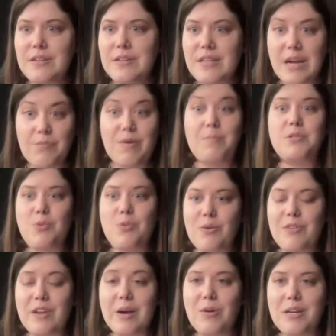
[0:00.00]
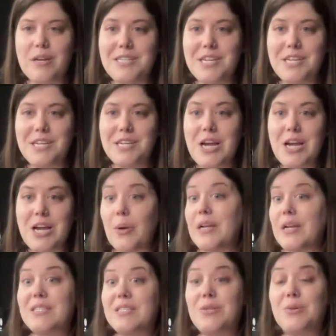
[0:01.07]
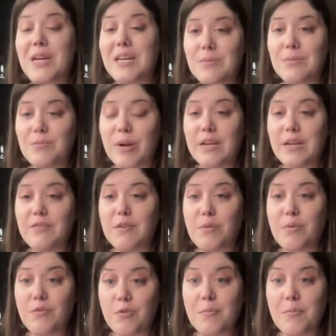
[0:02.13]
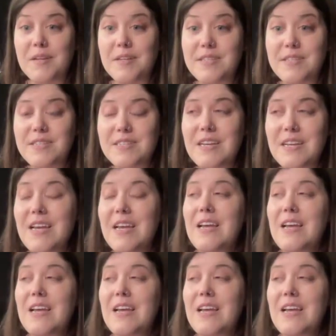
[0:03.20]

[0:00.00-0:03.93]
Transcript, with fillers: that repertoire that I want to teach? How can I still get them ready for performance?